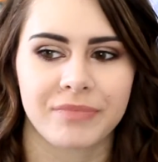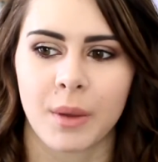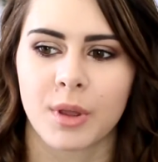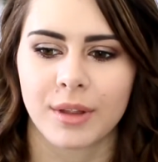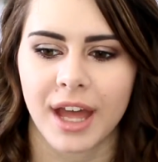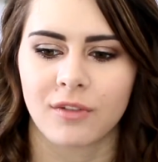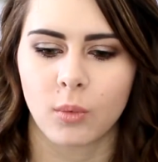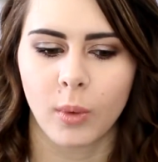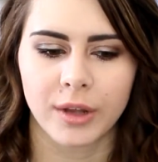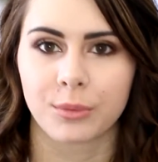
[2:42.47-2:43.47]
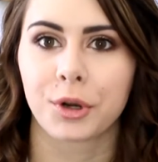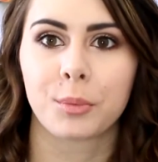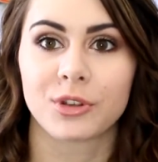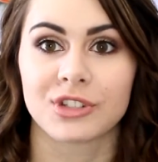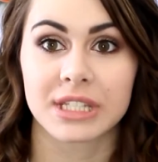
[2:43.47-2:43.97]
and we only have one
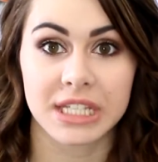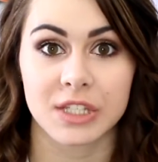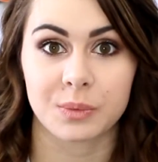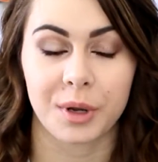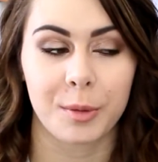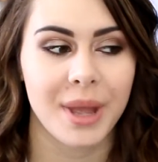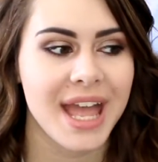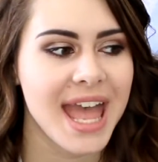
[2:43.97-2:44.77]
room, which is this room.